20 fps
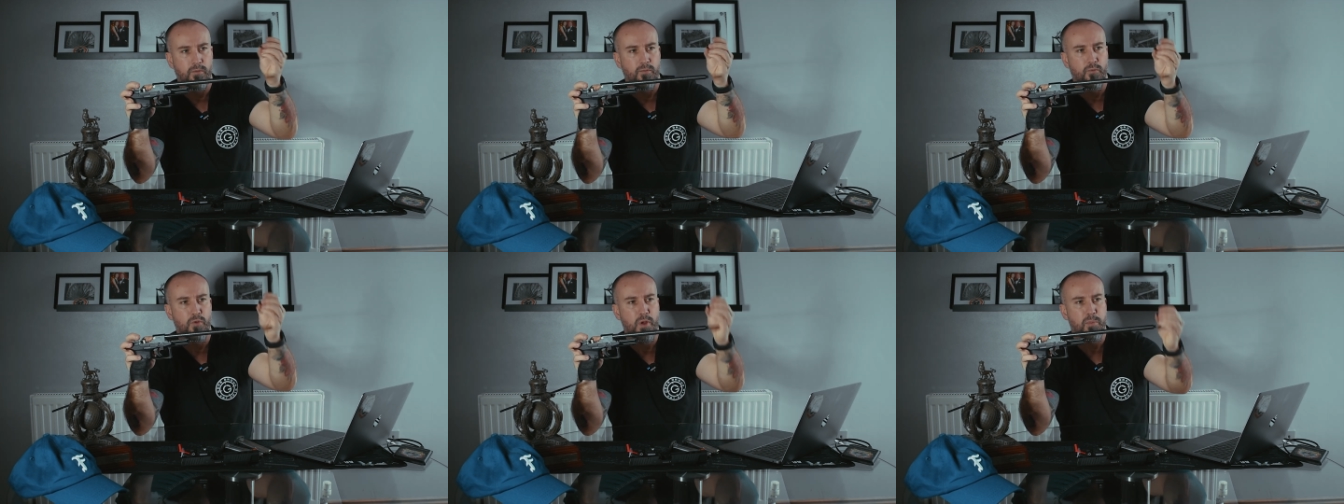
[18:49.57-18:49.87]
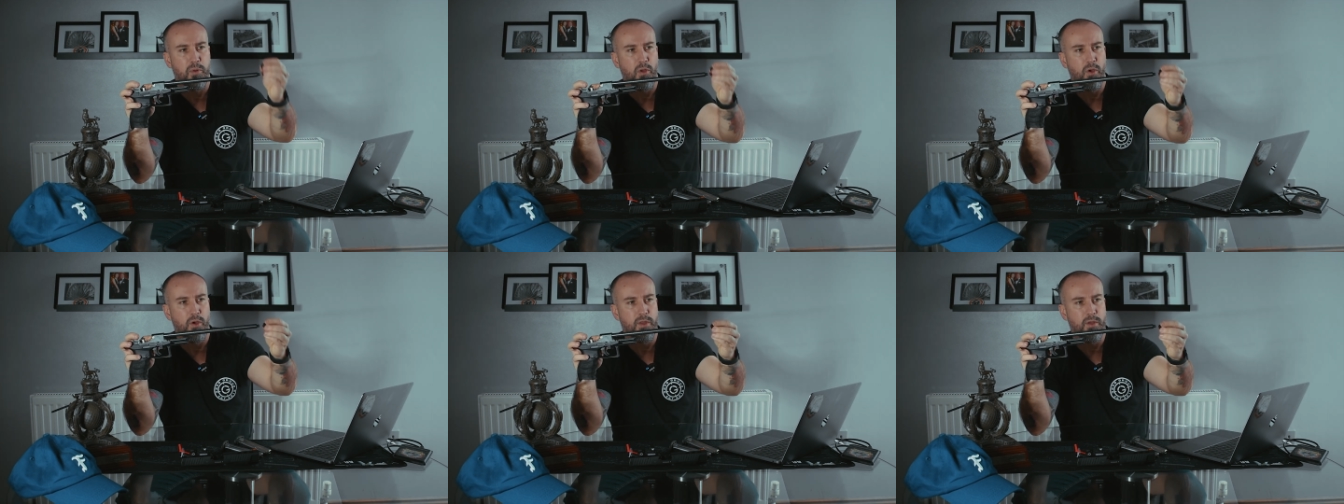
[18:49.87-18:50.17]

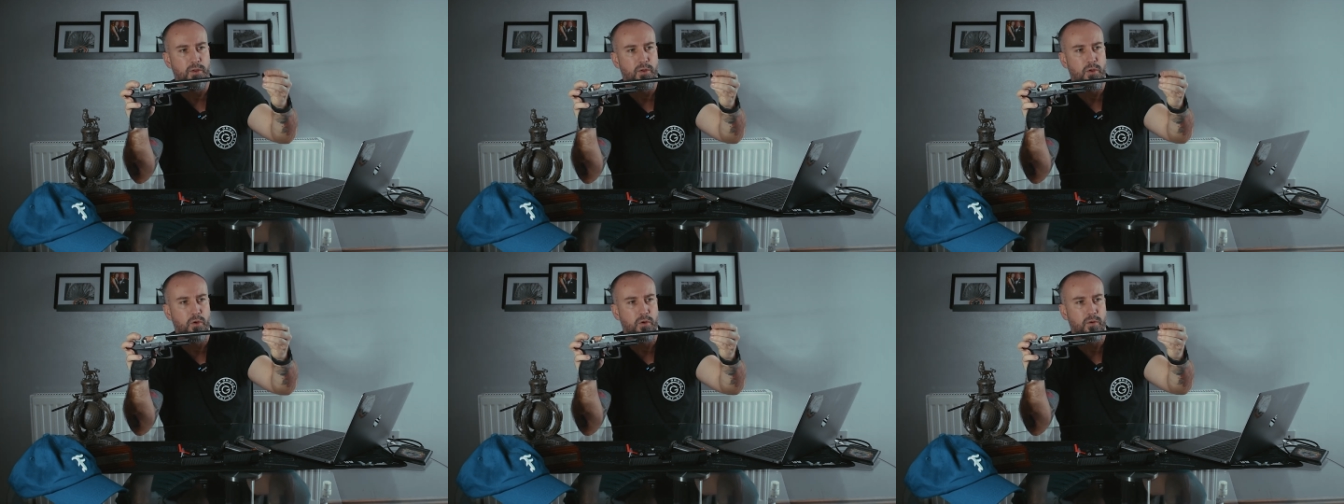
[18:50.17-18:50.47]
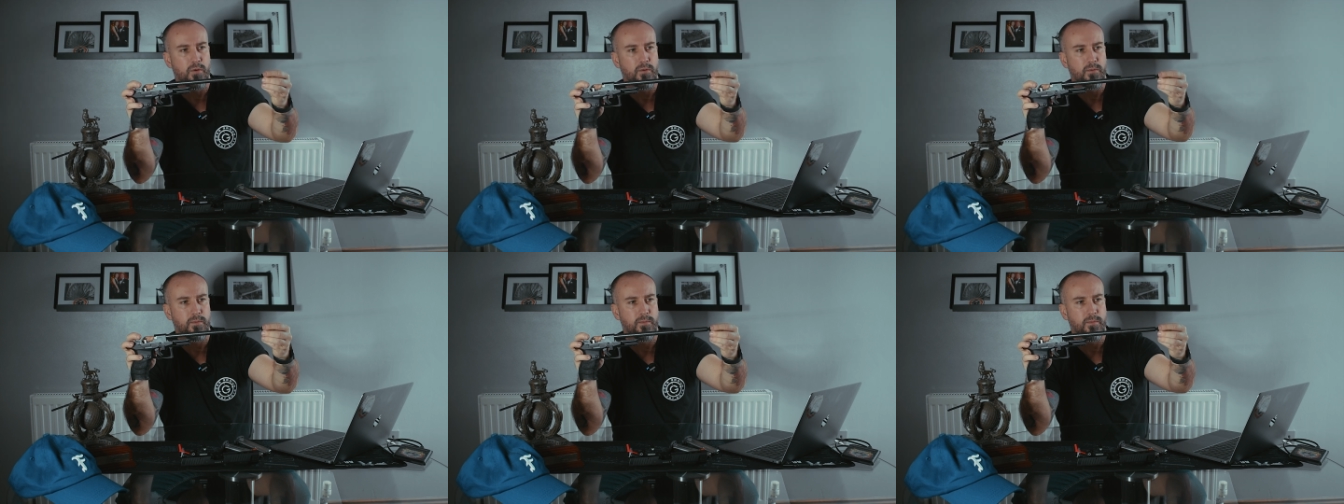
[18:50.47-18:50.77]
Reapply the
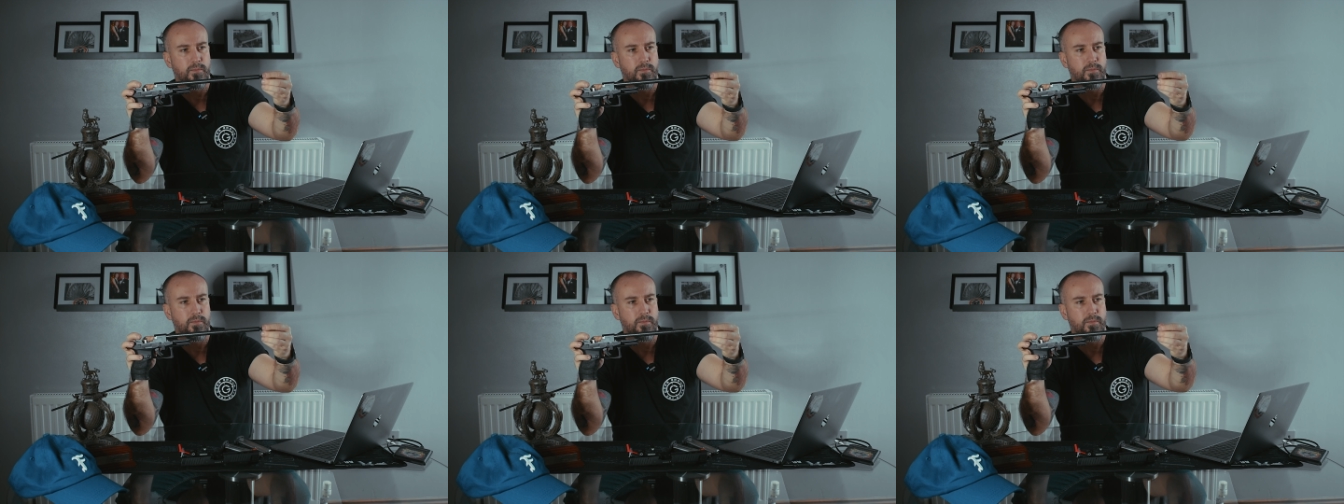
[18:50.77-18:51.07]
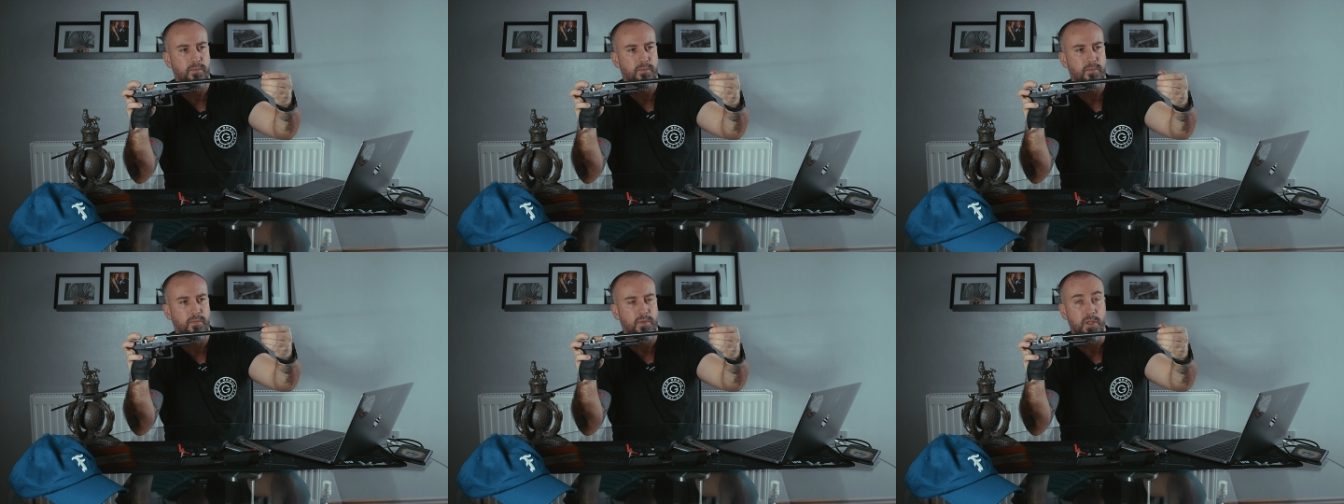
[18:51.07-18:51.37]
nut
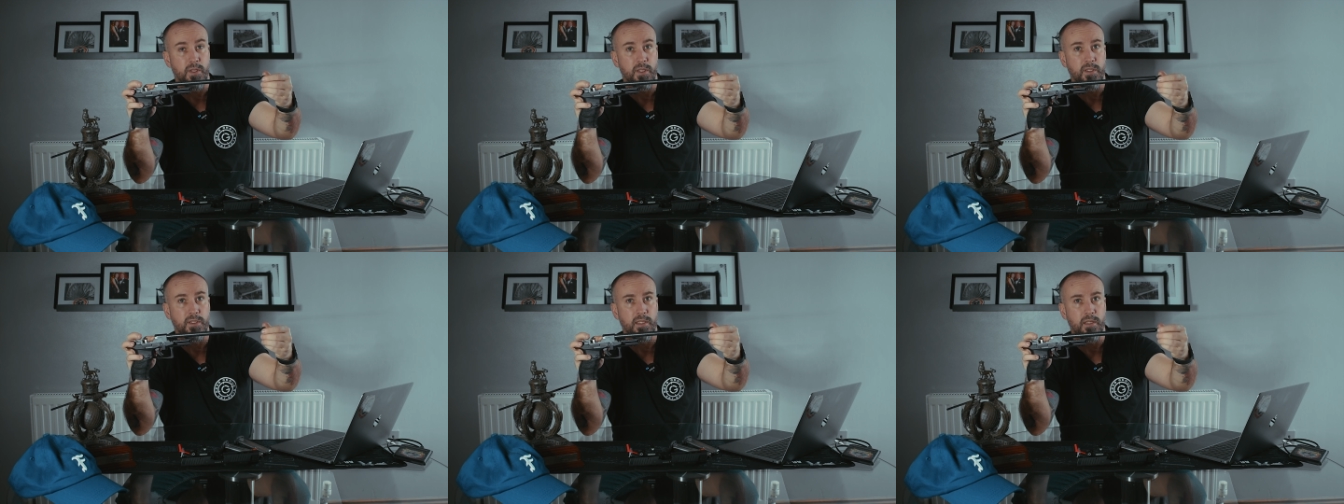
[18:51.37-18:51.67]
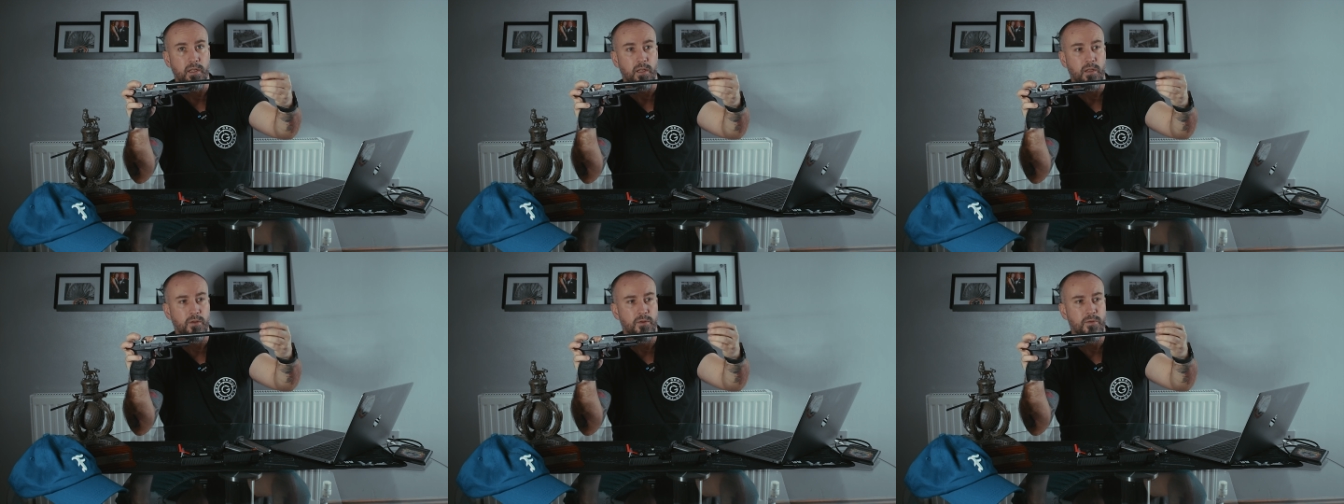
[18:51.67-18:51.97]
that you
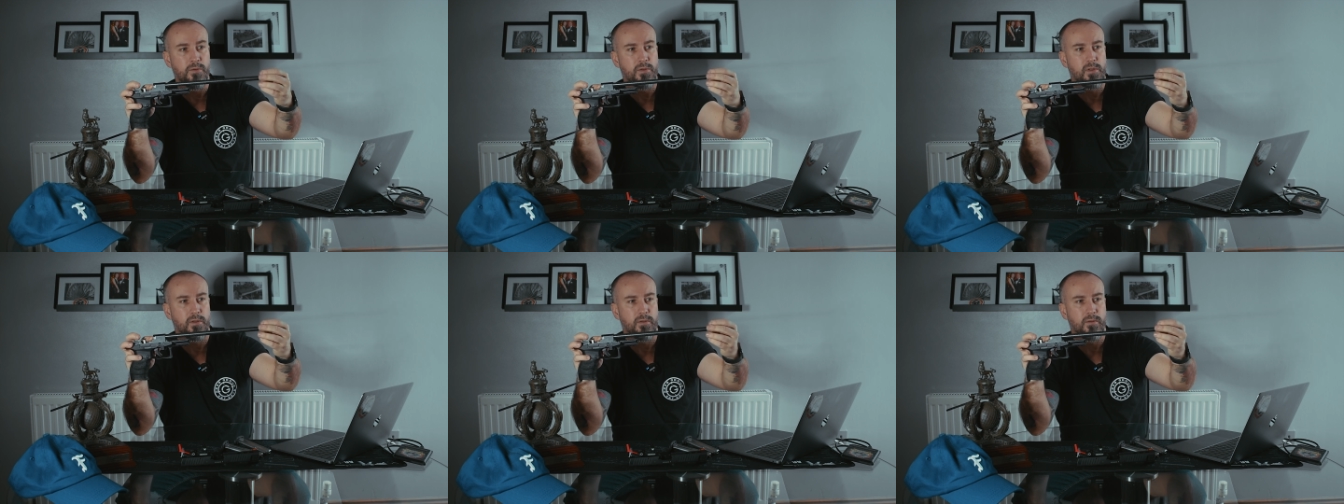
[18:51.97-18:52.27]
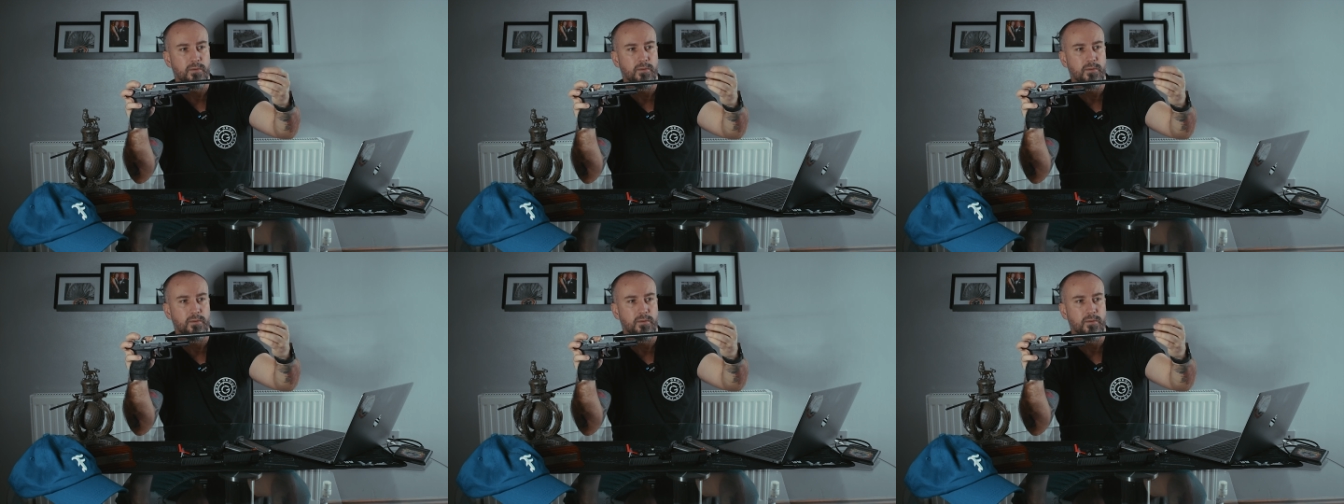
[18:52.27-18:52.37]
didn't lose.